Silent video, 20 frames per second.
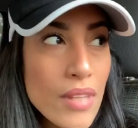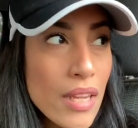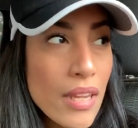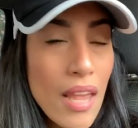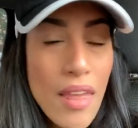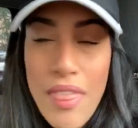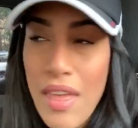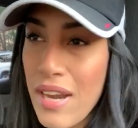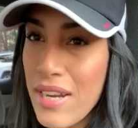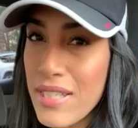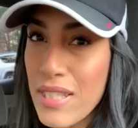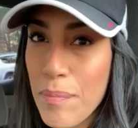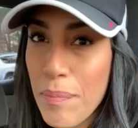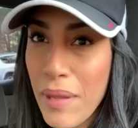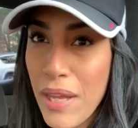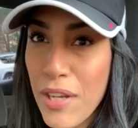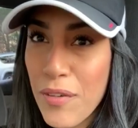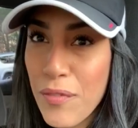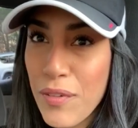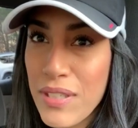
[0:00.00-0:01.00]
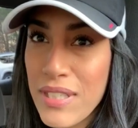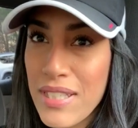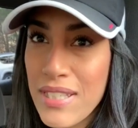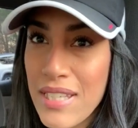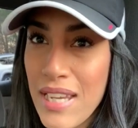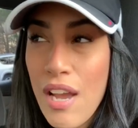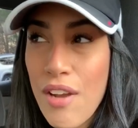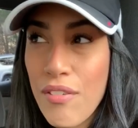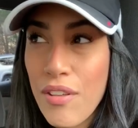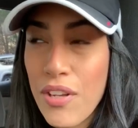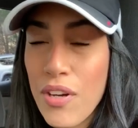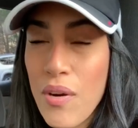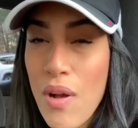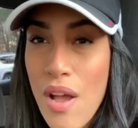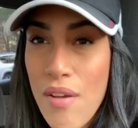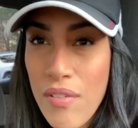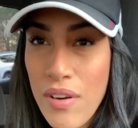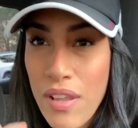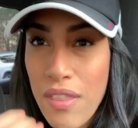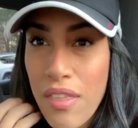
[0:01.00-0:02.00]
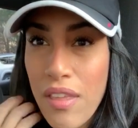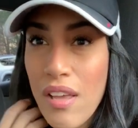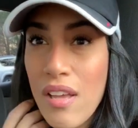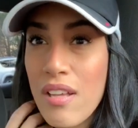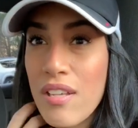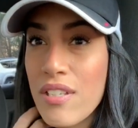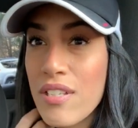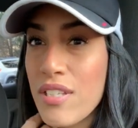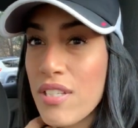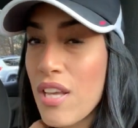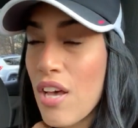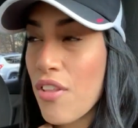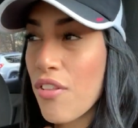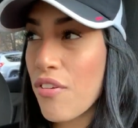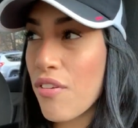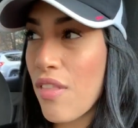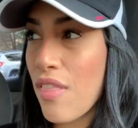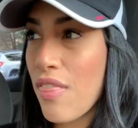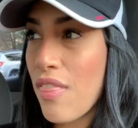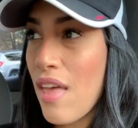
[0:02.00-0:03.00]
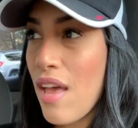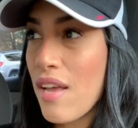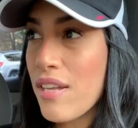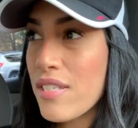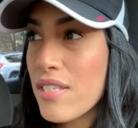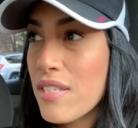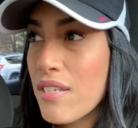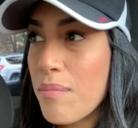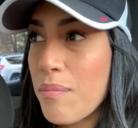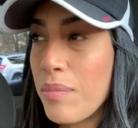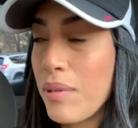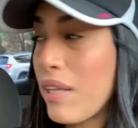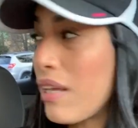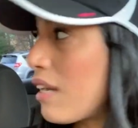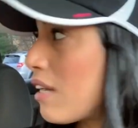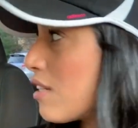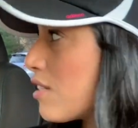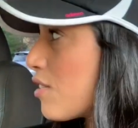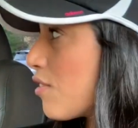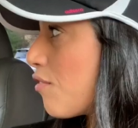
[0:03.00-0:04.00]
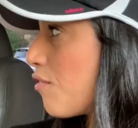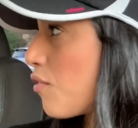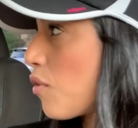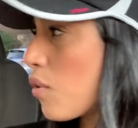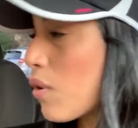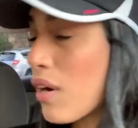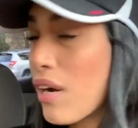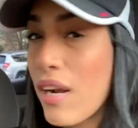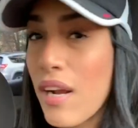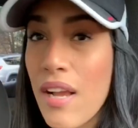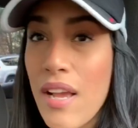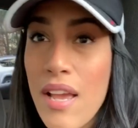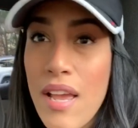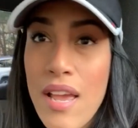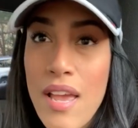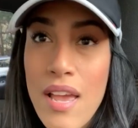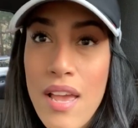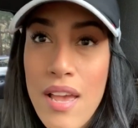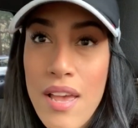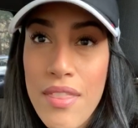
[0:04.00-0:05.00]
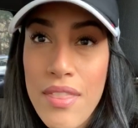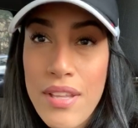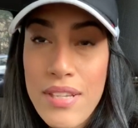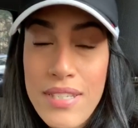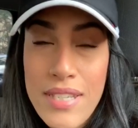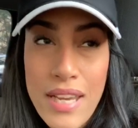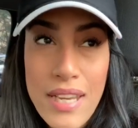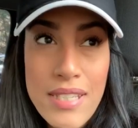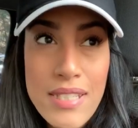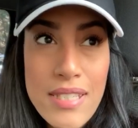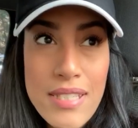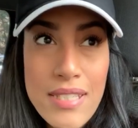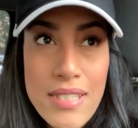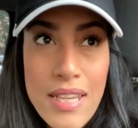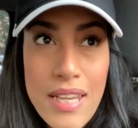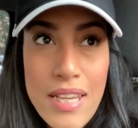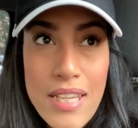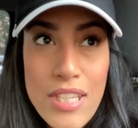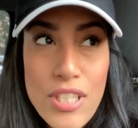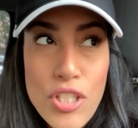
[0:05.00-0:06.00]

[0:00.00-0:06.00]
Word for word: yeah, that is the plan for today. I really don't have anything else other than that planned for the day today.